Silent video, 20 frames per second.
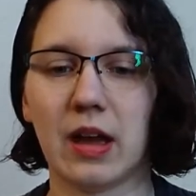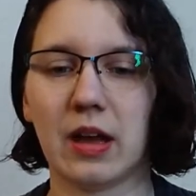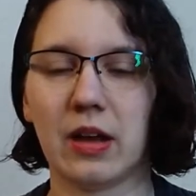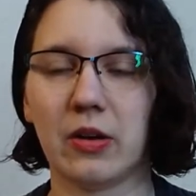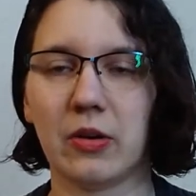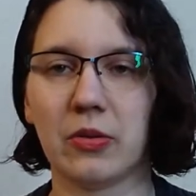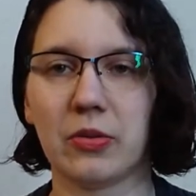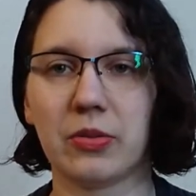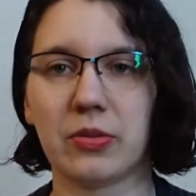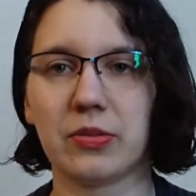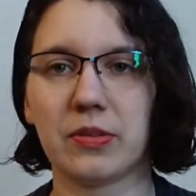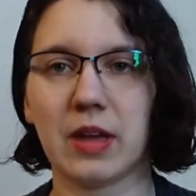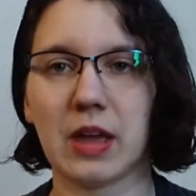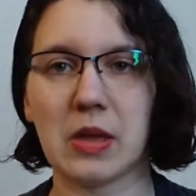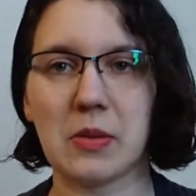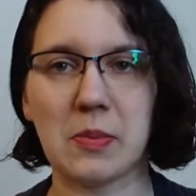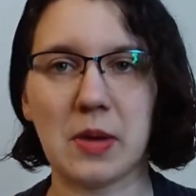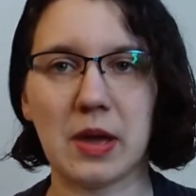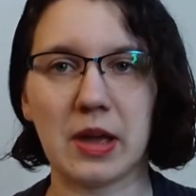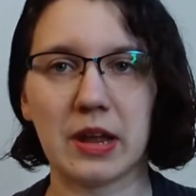health
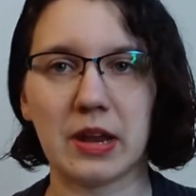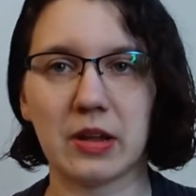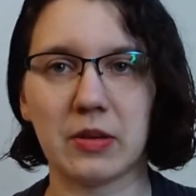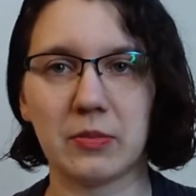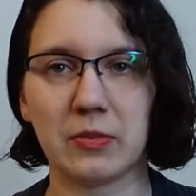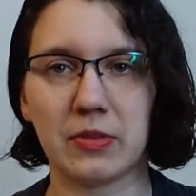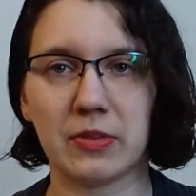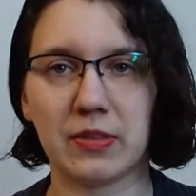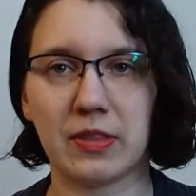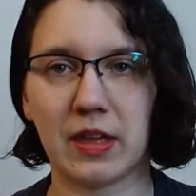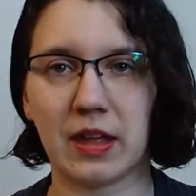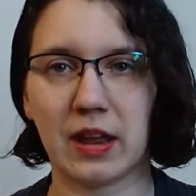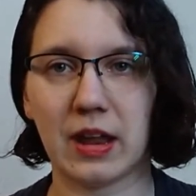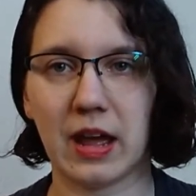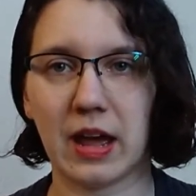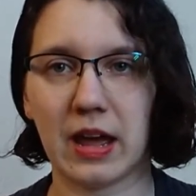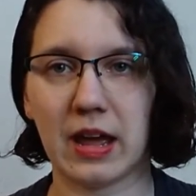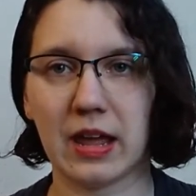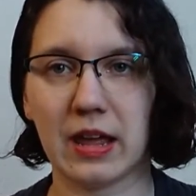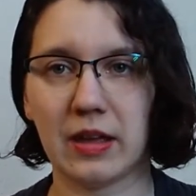type items that
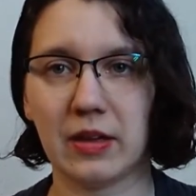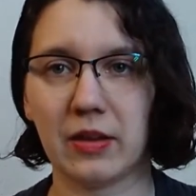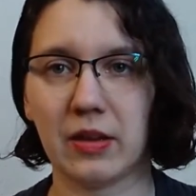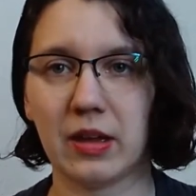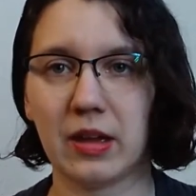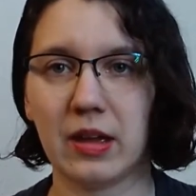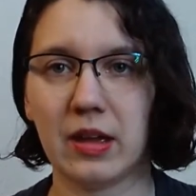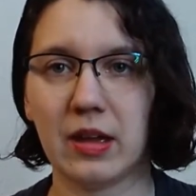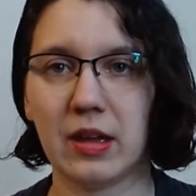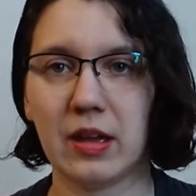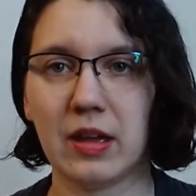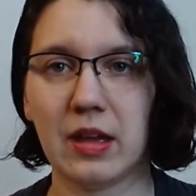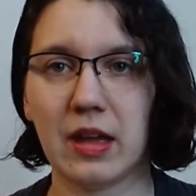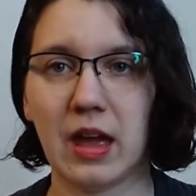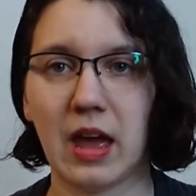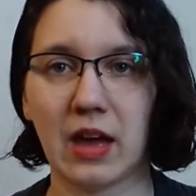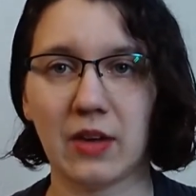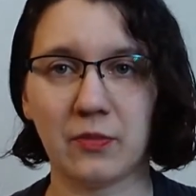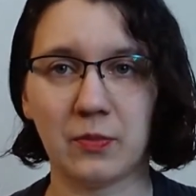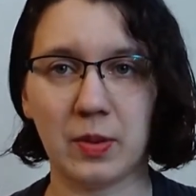I
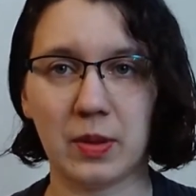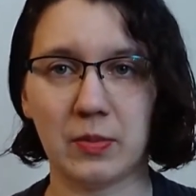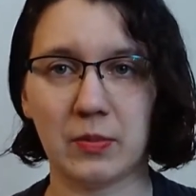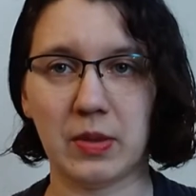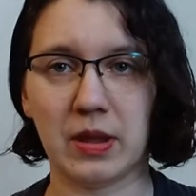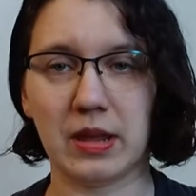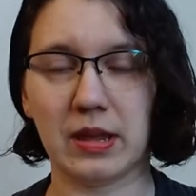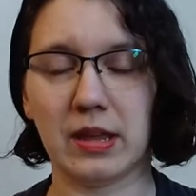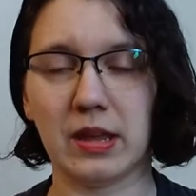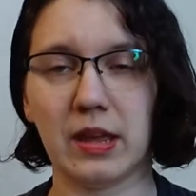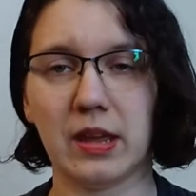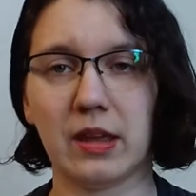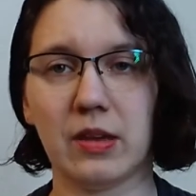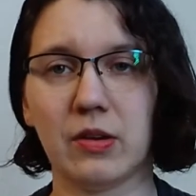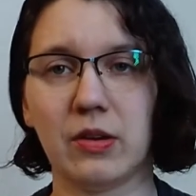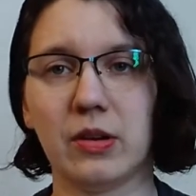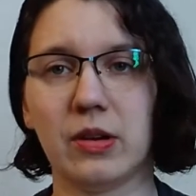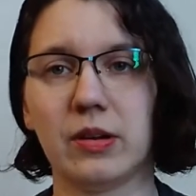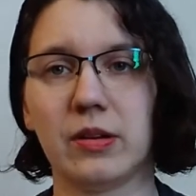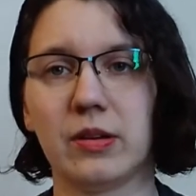have been
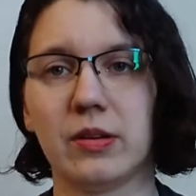making